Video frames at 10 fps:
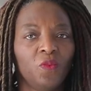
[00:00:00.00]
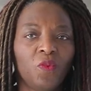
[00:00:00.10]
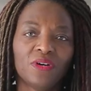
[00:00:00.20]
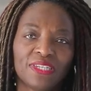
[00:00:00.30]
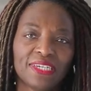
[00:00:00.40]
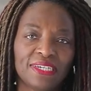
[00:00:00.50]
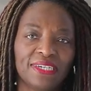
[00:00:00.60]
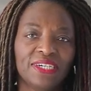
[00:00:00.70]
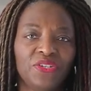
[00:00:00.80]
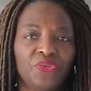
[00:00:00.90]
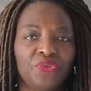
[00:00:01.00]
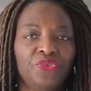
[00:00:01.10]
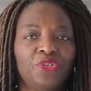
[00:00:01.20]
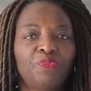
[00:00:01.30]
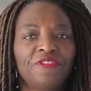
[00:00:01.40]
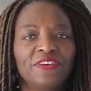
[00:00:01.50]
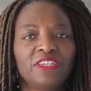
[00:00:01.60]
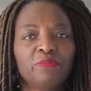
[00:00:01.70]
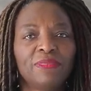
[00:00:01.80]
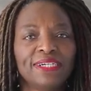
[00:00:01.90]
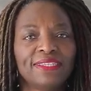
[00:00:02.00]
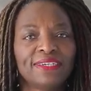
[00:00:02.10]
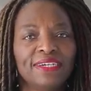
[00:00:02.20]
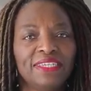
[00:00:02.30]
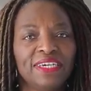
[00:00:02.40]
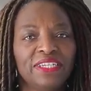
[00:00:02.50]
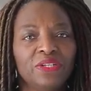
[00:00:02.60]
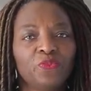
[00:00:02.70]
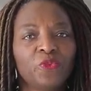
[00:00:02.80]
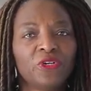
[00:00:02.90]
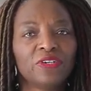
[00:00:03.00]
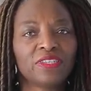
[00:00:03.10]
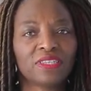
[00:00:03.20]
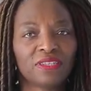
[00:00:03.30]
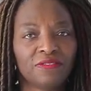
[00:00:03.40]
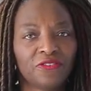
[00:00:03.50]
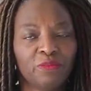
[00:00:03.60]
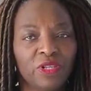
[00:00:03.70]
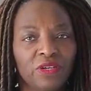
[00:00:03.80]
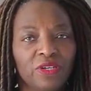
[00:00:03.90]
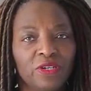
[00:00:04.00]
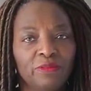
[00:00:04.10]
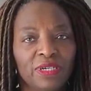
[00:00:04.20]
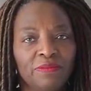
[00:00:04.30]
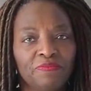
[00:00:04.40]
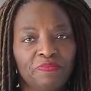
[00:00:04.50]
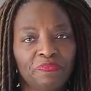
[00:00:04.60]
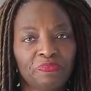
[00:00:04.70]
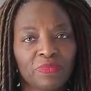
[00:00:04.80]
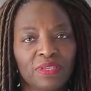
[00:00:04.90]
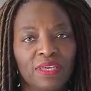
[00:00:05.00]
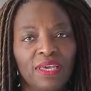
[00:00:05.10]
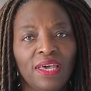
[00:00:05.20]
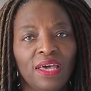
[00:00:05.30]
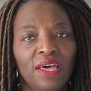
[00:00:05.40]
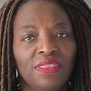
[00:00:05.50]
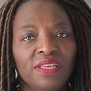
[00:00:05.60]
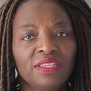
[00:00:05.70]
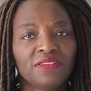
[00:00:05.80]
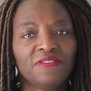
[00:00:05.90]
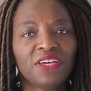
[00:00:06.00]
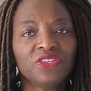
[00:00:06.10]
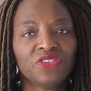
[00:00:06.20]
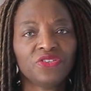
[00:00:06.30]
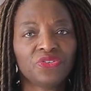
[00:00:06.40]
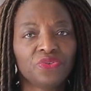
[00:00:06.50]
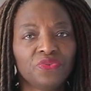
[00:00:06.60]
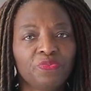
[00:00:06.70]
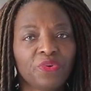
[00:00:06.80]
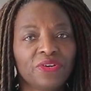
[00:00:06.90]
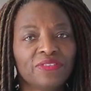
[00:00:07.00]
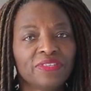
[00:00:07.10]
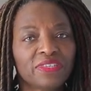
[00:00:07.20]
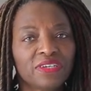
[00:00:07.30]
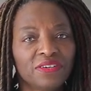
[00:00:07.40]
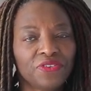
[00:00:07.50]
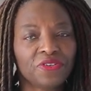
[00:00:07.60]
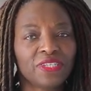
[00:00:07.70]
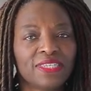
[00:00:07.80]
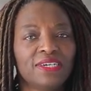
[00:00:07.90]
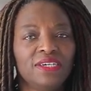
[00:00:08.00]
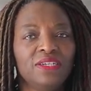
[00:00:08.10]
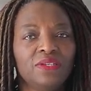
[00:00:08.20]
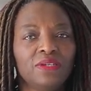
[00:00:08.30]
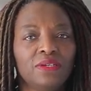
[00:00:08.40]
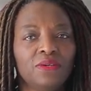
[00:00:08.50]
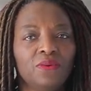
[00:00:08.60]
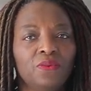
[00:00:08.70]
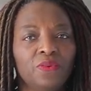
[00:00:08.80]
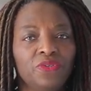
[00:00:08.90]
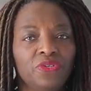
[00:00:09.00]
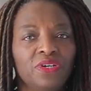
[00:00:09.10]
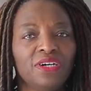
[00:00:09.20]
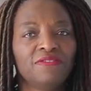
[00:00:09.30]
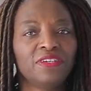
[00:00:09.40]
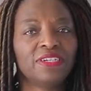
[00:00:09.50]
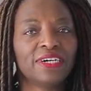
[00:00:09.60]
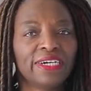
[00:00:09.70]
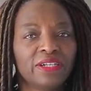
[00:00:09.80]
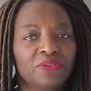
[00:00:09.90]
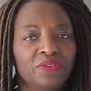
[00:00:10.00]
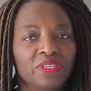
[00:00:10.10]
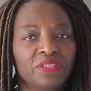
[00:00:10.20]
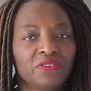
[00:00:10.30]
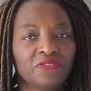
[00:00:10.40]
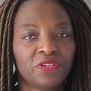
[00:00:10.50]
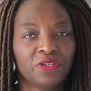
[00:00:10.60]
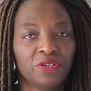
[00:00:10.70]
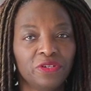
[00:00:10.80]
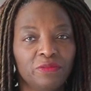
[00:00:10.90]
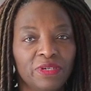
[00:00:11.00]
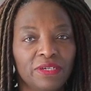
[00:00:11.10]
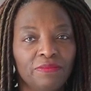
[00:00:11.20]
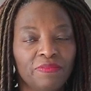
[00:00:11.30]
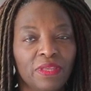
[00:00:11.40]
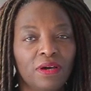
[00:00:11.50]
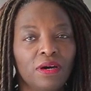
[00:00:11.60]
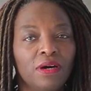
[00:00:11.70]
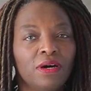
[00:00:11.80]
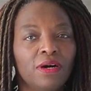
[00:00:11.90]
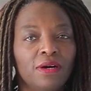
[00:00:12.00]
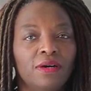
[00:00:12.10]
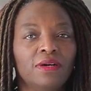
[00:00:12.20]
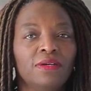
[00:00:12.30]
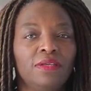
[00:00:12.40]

What can I do to prevent my sight getting worse from glaucoma? The interventions to conserve your sight once you have a diagnosis of glaucoma are